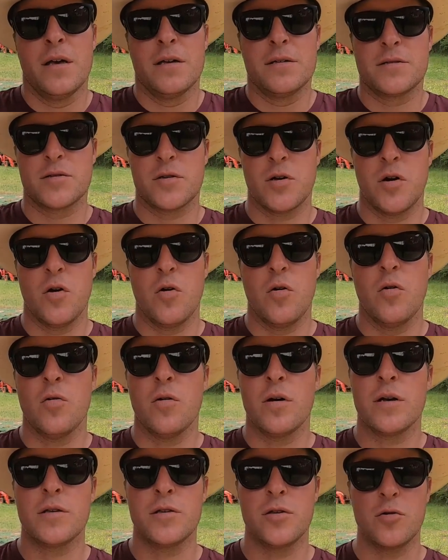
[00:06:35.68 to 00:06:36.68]

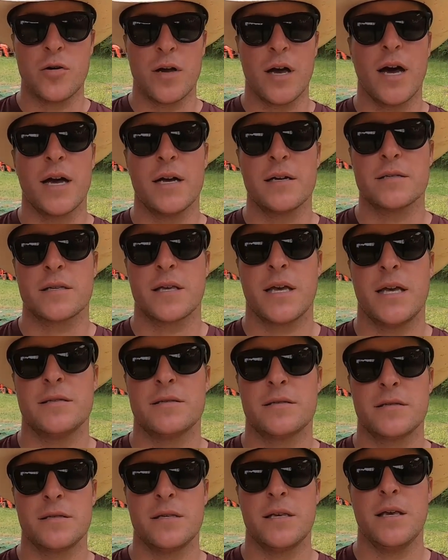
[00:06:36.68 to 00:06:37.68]
so you guys
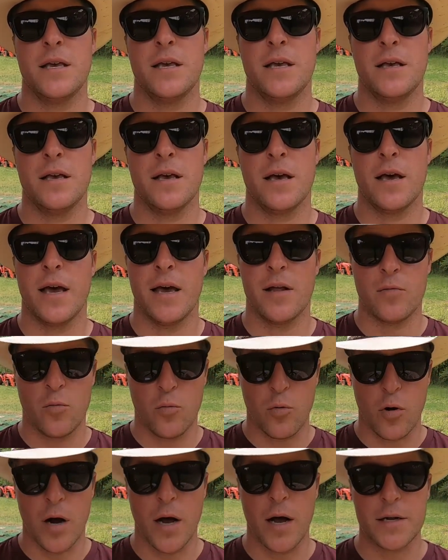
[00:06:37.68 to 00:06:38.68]
can see
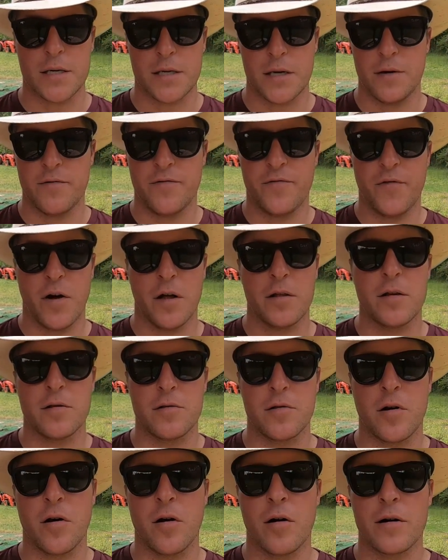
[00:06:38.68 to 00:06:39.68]
and watch and follow
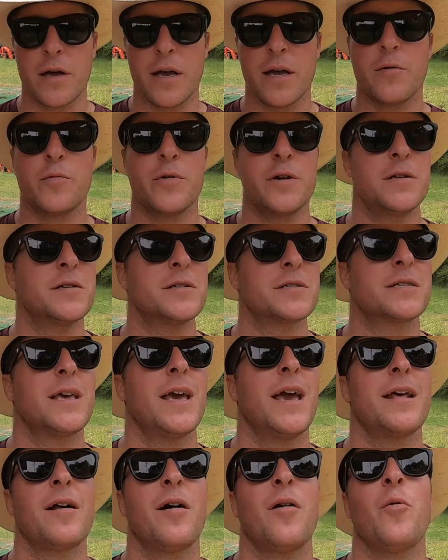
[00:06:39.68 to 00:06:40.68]
along, and we just
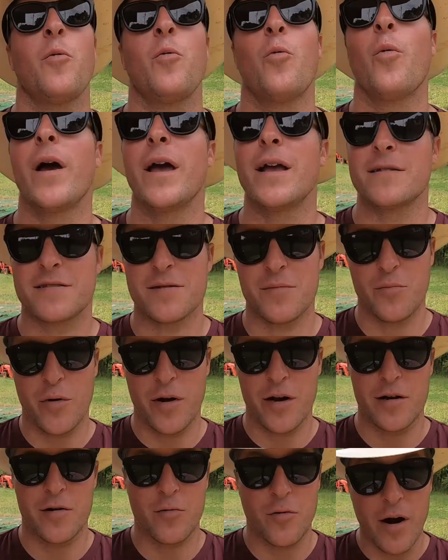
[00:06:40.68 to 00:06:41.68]
cannot wait to
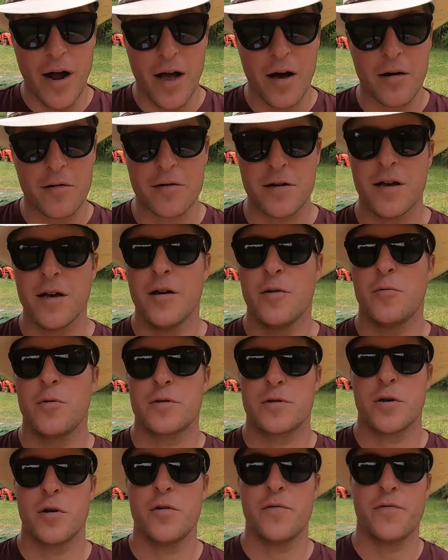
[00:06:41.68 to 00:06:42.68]
break ground,
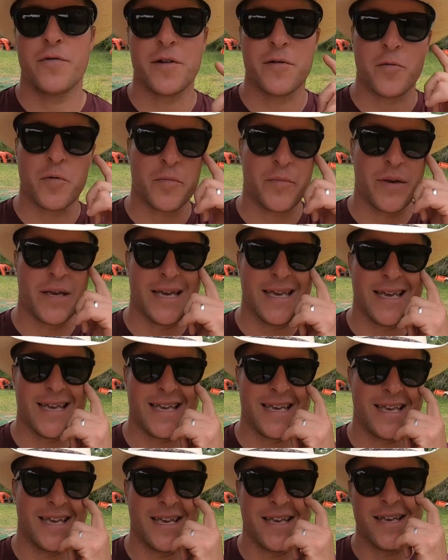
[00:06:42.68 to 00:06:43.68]
which hopefully will
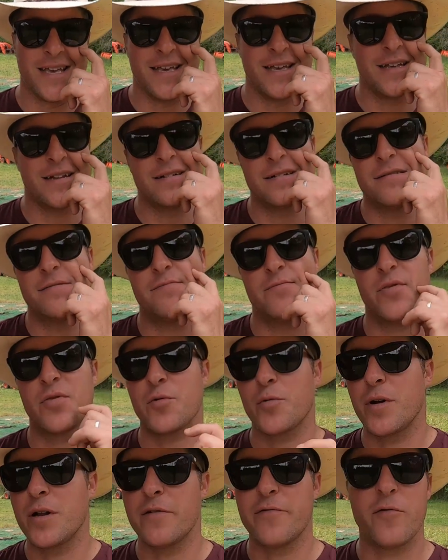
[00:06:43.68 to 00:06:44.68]
be in
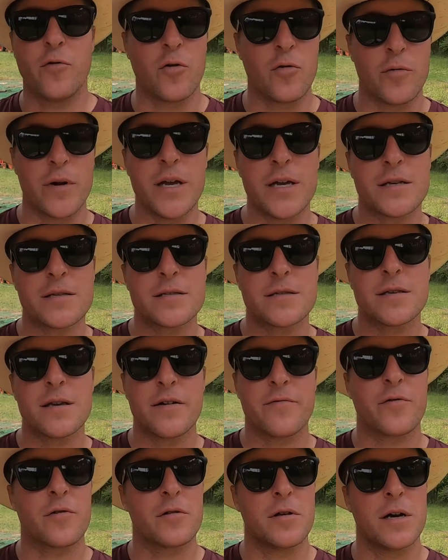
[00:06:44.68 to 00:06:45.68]
3 to 4 weeks
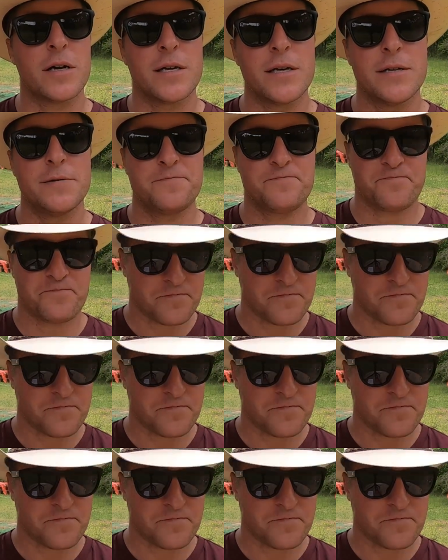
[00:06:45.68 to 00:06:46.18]
if we're lucky.